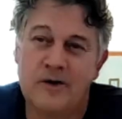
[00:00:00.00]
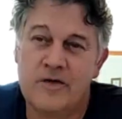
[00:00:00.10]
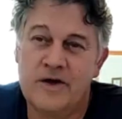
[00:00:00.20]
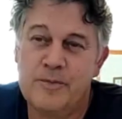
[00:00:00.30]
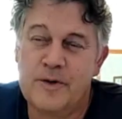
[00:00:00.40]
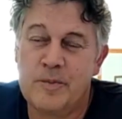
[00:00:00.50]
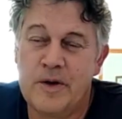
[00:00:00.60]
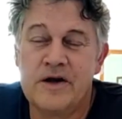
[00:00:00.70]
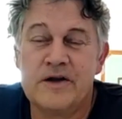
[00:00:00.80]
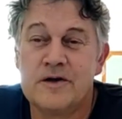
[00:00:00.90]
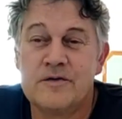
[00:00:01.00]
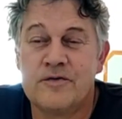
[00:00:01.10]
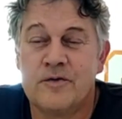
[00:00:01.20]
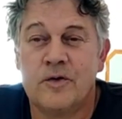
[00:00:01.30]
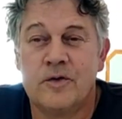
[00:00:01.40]
already preparing you
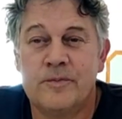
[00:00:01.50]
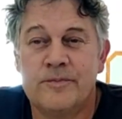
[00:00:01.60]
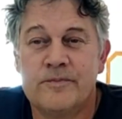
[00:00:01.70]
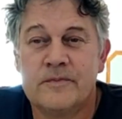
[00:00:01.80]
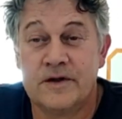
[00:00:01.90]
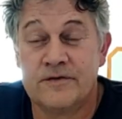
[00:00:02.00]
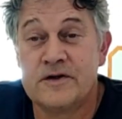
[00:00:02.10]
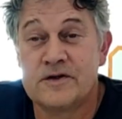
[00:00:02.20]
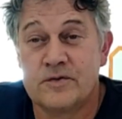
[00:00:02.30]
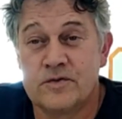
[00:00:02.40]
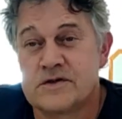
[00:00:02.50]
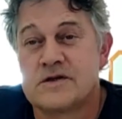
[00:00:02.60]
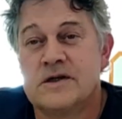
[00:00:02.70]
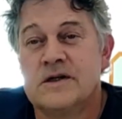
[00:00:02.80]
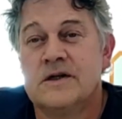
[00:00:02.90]
for defense war.
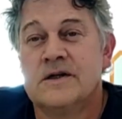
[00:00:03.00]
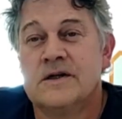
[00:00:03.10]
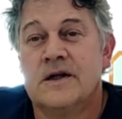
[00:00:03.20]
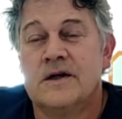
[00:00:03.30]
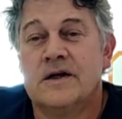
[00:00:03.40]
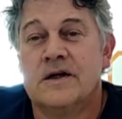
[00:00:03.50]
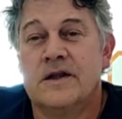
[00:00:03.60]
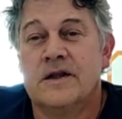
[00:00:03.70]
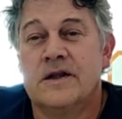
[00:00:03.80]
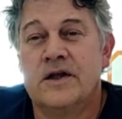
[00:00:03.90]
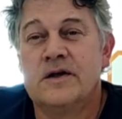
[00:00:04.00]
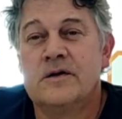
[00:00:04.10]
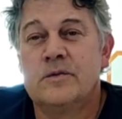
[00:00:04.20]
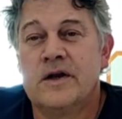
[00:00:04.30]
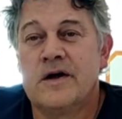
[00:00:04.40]

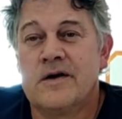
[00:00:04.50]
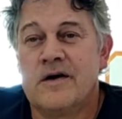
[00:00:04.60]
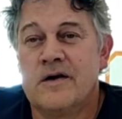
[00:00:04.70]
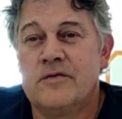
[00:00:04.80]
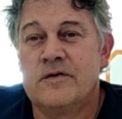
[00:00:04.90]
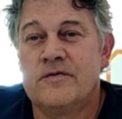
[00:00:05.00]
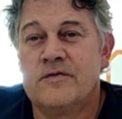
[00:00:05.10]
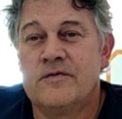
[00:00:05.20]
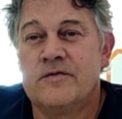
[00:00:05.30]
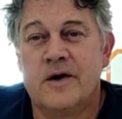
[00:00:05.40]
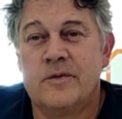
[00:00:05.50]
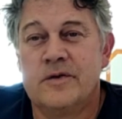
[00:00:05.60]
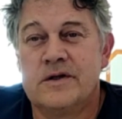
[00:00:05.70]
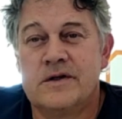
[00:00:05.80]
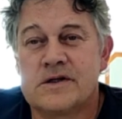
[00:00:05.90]
Then when I arrived on farm,
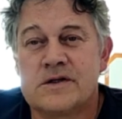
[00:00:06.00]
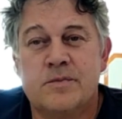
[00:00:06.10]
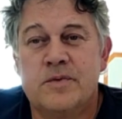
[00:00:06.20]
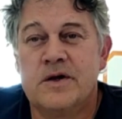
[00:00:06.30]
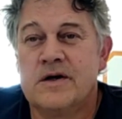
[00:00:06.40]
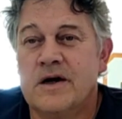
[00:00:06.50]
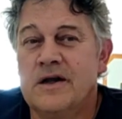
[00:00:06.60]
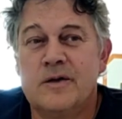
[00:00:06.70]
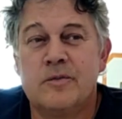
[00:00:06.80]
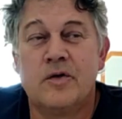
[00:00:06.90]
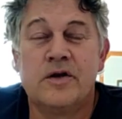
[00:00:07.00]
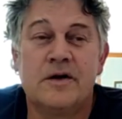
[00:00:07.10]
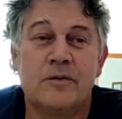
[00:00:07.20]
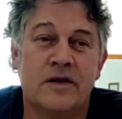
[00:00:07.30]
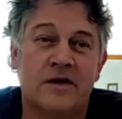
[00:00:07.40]
I would disappear early in the
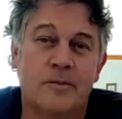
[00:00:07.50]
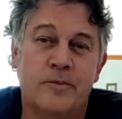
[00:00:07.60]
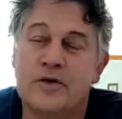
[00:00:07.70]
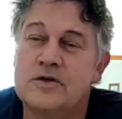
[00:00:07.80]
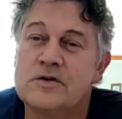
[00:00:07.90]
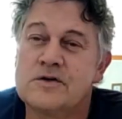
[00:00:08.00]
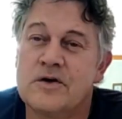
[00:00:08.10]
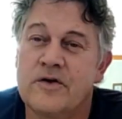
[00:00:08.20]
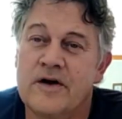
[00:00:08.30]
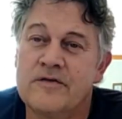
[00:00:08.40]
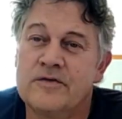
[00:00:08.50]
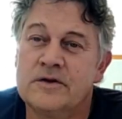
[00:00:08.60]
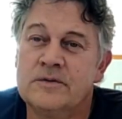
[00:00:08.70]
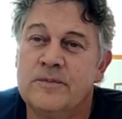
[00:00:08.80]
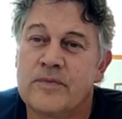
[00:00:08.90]
morning with a .22
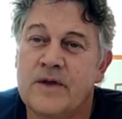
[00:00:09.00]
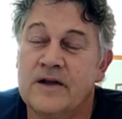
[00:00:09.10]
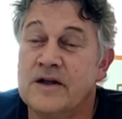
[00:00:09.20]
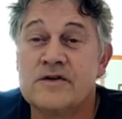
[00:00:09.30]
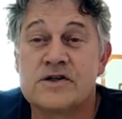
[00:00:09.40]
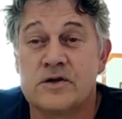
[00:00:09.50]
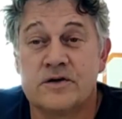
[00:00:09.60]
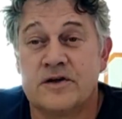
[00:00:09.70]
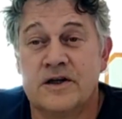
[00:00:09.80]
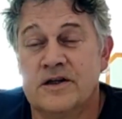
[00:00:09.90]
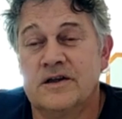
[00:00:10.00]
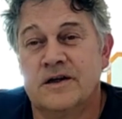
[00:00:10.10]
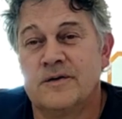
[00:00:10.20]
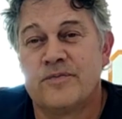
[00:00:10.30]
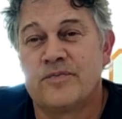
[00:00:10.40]
rifle. I never shot
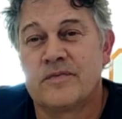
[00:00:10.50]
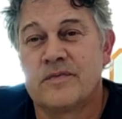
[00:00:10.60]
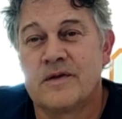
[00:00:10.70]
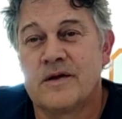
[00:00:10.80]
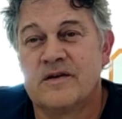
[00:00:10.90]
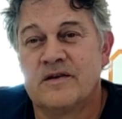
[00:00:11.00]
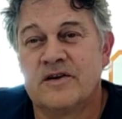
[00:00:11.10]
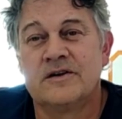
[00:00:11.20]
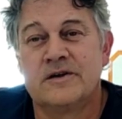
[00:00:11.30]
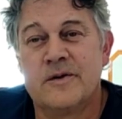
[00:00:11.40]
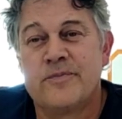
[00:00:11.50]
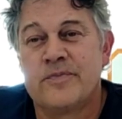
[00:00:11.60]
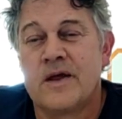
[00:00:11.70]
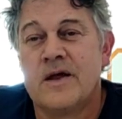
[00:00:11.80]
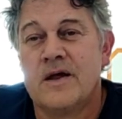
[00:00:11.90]
anything, seldom.
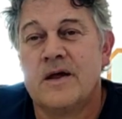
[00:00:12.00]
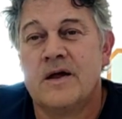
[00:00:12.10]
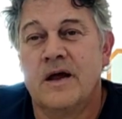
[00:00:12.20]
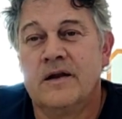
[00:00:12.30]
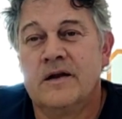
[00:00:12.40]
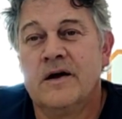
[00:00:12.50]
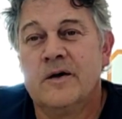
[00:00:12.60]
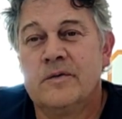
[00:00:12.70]
And then